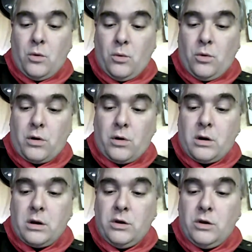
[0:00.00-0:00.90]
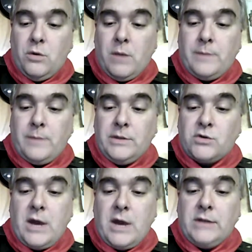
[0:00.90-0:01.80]
or you might be
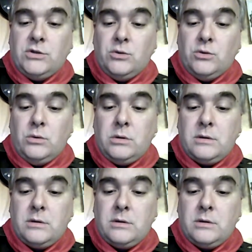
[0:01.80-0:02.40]
trying to